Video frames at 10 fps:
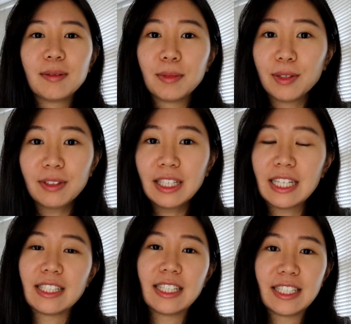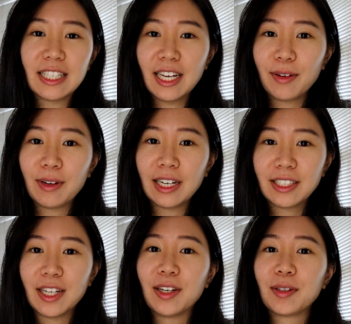Mewing is a DIY
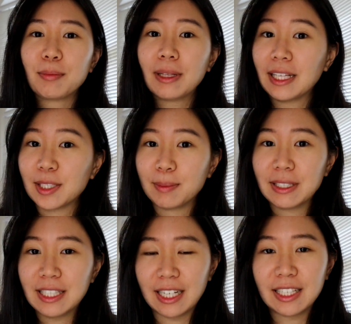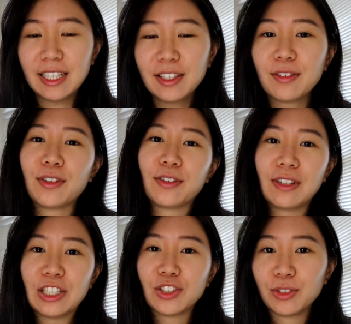tongue placement technique for
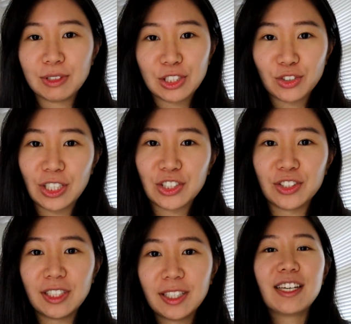facial restructuring.